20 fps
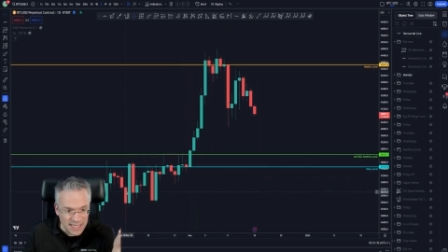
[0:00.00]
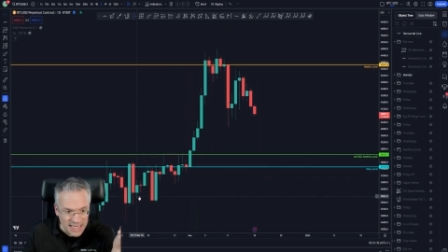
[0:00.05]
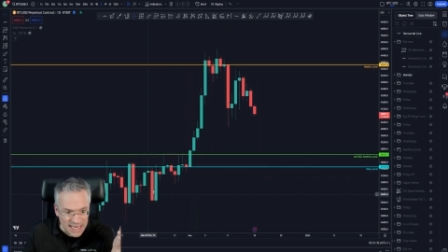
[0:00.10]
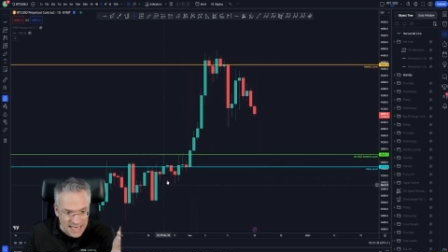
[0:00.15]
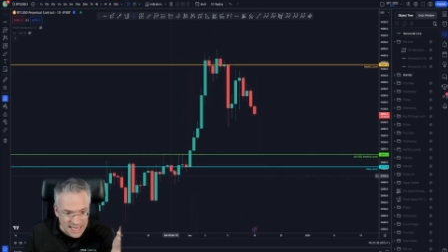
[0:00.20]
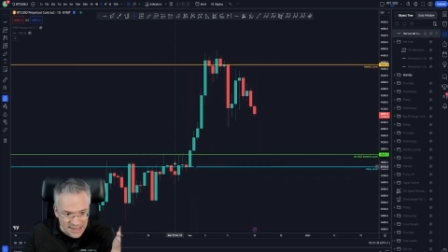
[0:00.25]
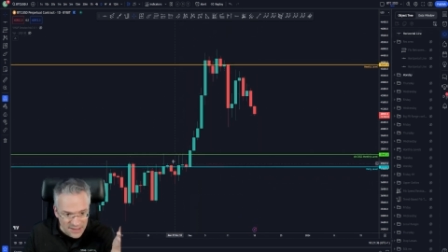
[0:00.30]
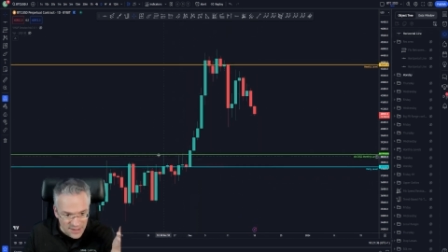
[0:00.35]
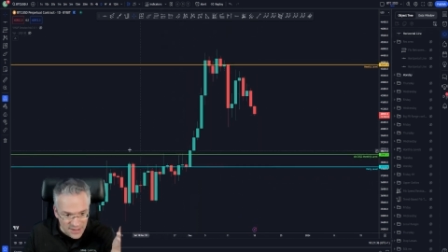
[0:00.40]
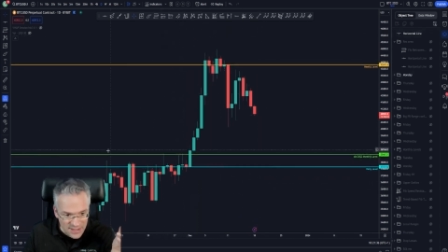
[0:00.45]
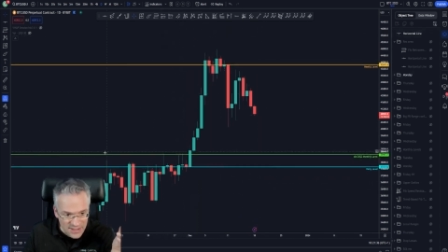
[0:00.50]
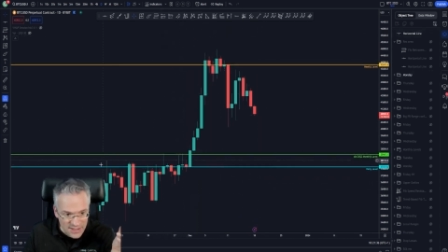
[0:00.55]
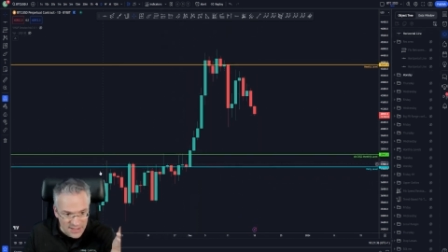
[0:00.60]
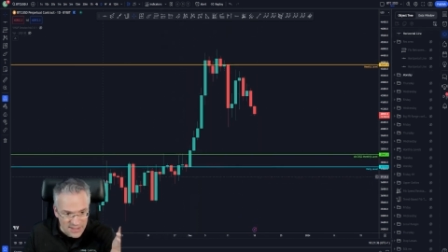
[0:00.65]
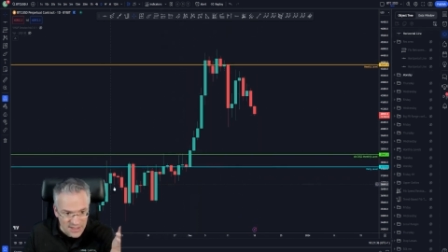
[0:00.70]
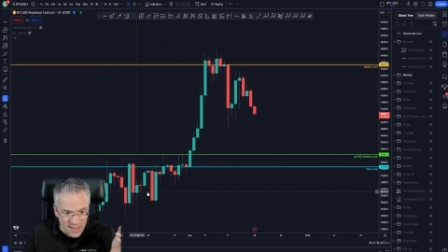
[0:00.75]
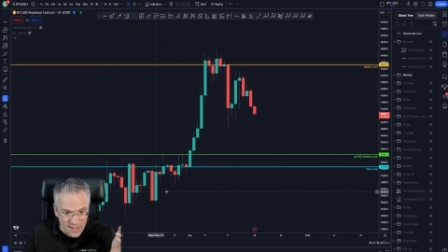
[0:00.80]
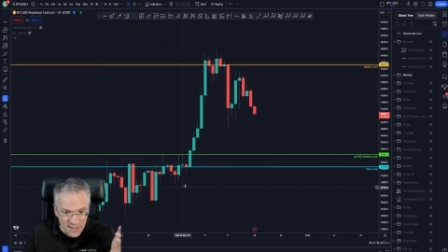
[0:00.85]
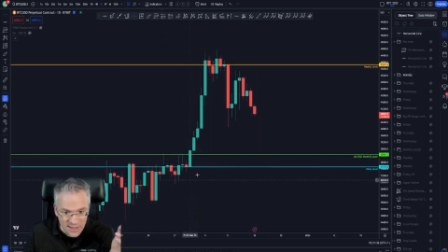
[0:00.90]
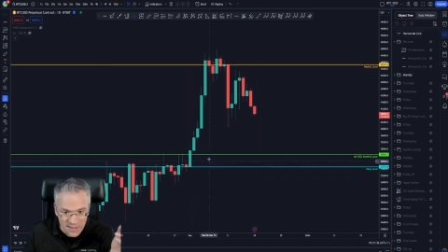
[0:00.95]
And this is
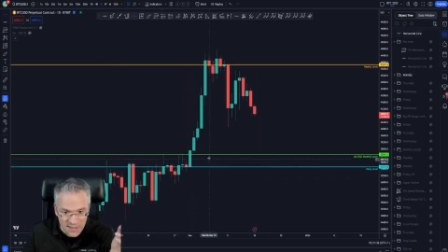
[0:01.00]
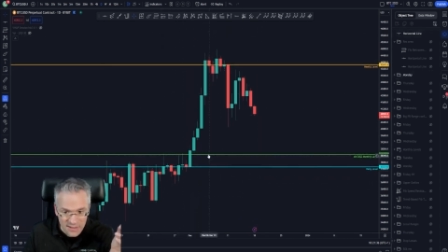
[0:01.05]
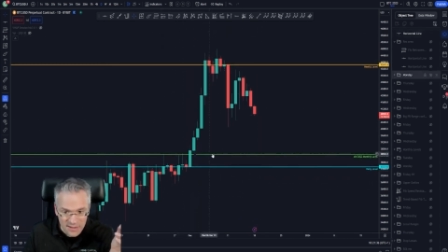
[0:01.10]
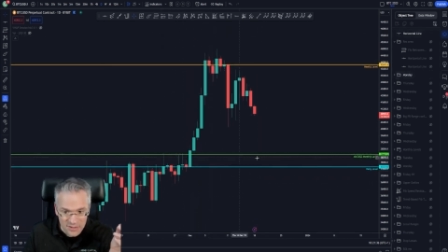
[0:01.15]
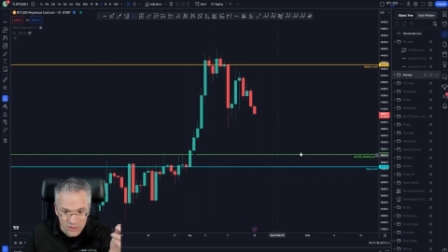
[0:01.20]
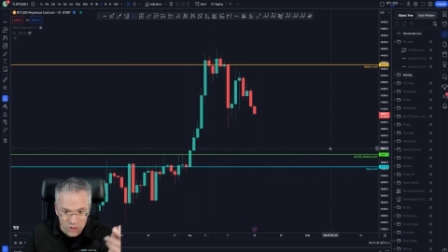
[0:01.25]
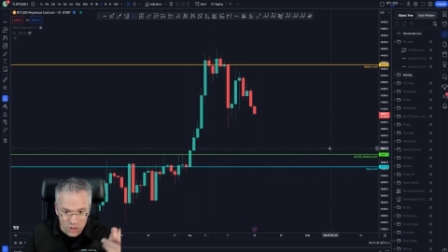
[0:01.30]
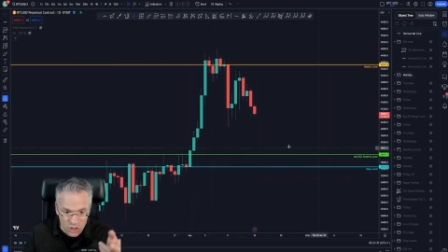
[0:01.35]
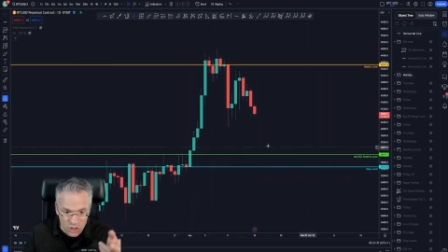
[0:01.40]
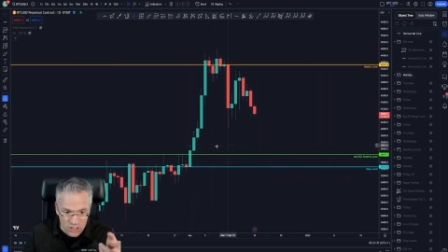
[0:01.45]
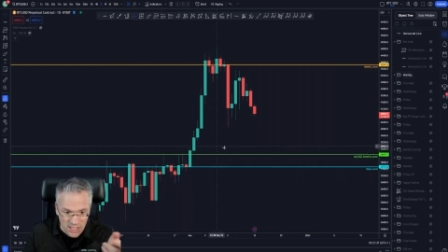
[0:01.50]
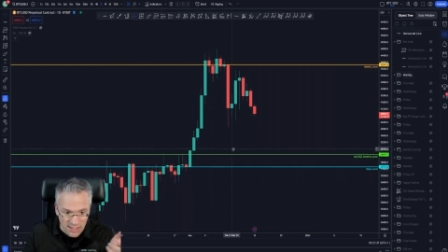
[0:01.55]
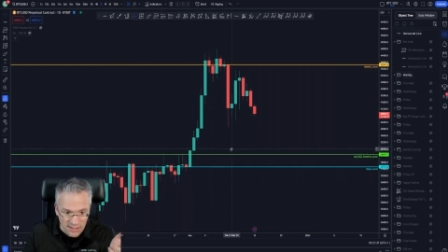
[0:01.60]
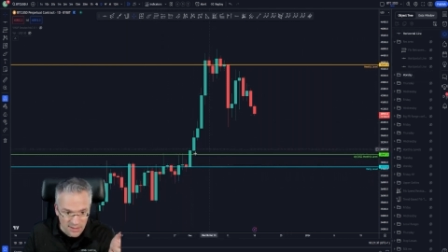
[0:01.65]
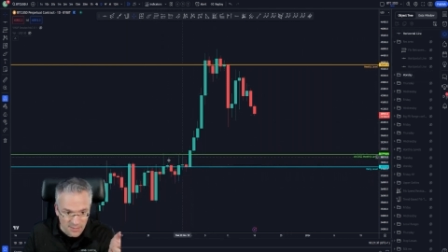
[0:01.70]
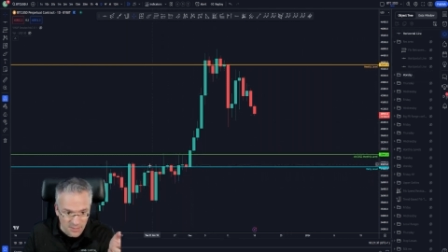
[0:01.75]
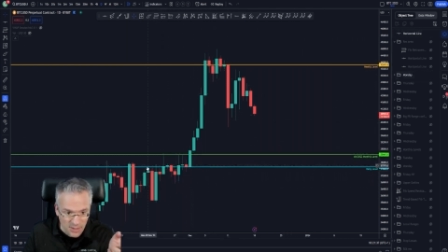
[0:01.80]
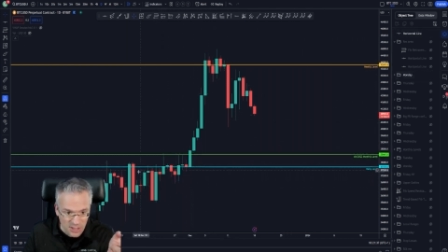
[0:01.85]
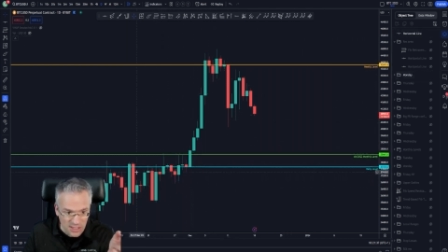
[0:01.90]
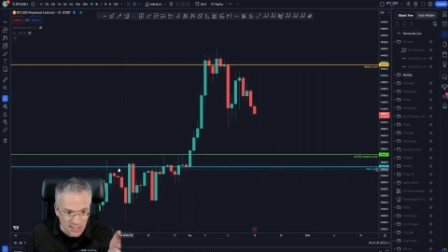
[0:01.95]
a, just like the
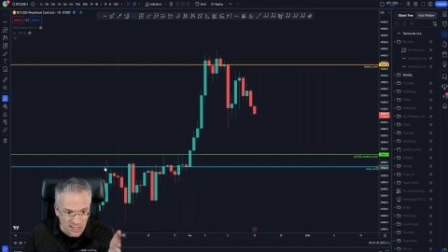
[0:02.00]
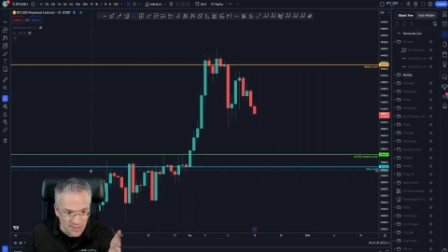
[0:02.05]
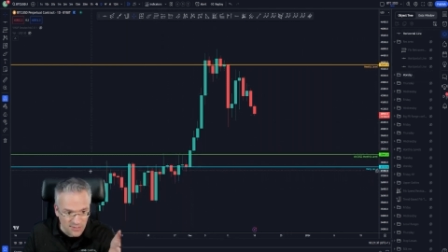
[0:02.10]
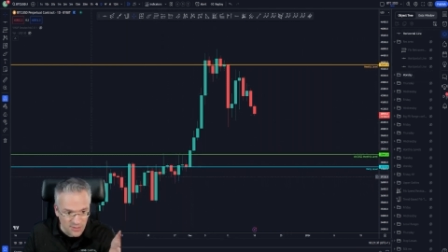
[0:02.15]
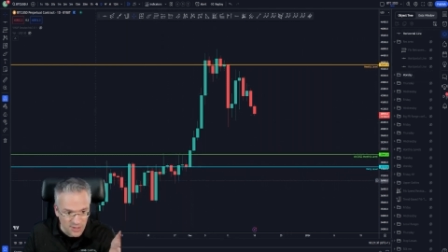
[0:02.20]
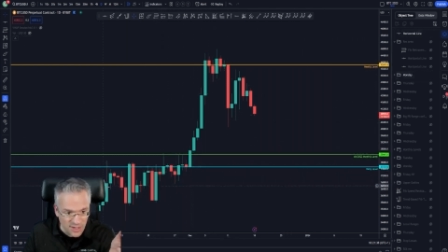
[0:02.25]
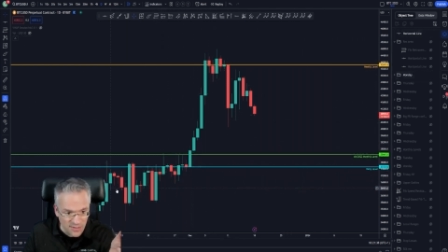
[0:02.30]
monthly level,